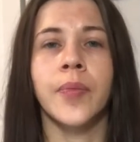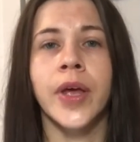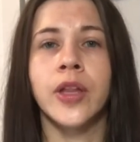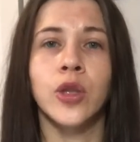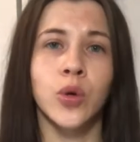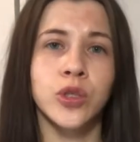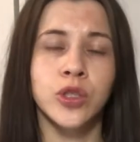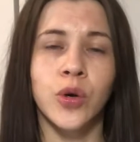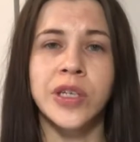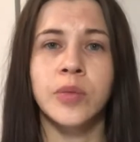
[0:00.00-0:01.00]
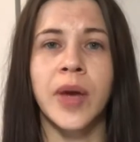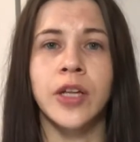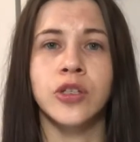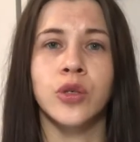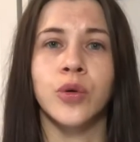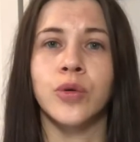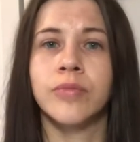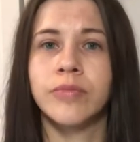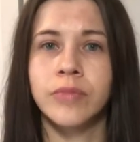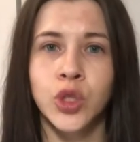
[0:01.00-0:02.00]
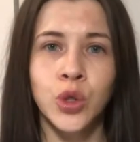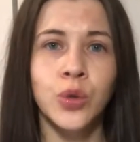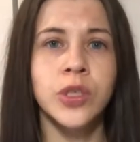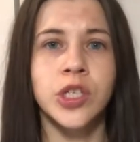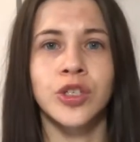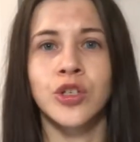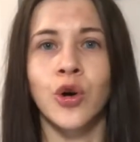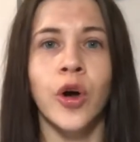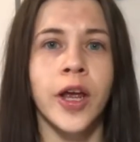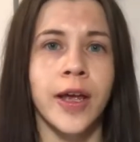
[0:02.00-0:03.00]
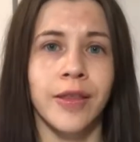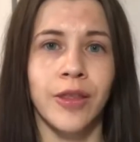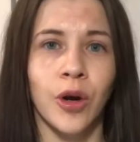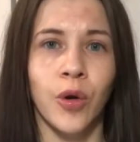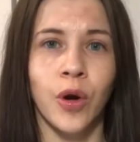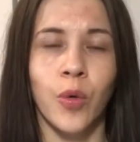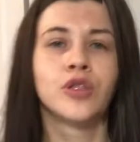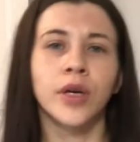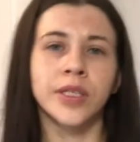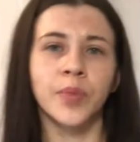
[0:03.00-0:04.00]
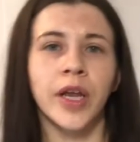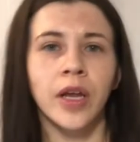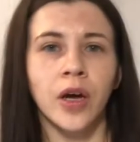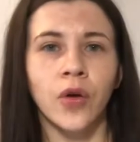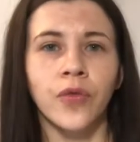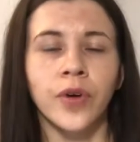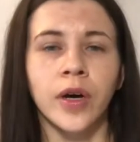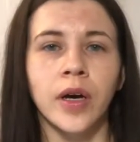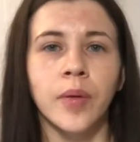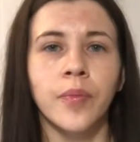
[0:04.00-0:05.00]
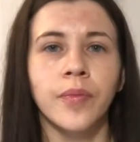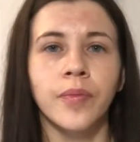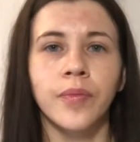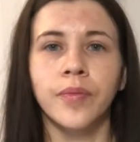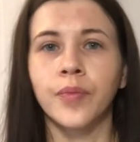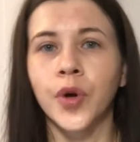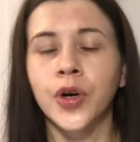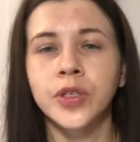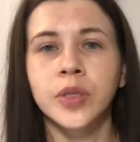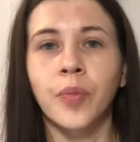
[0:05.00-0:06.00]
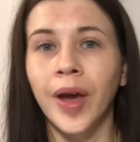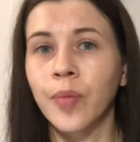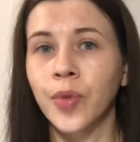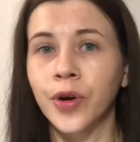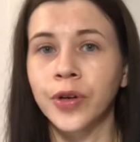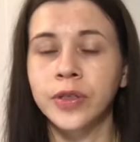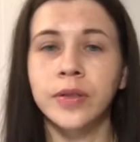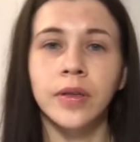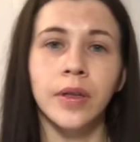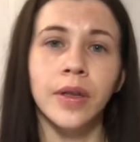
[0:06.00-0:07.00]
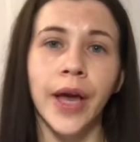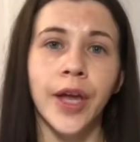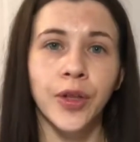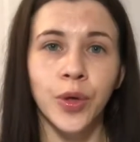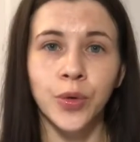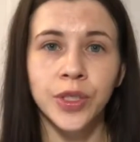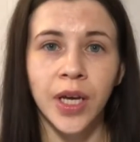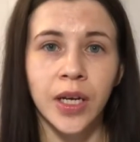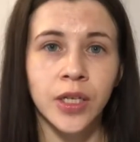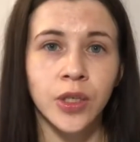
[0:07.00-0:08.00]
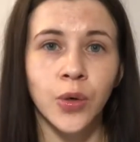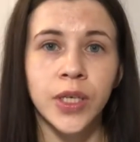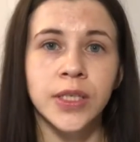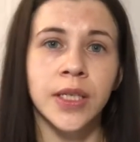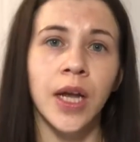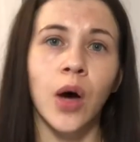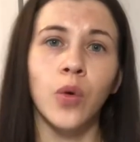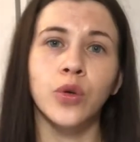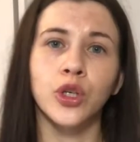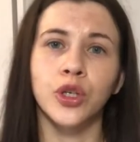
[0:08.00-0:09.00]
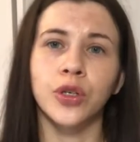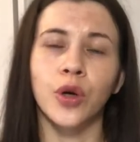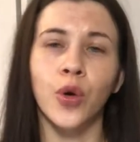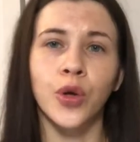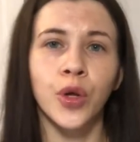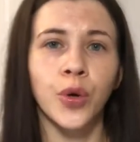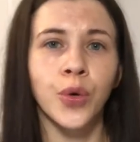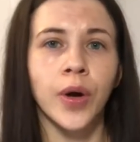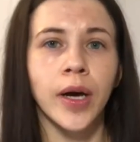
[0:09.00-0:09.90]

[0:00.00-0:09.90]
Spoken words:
And those toys meant to chew, destroy and throw away. So as many of my bird like those kind of toys, and I will show you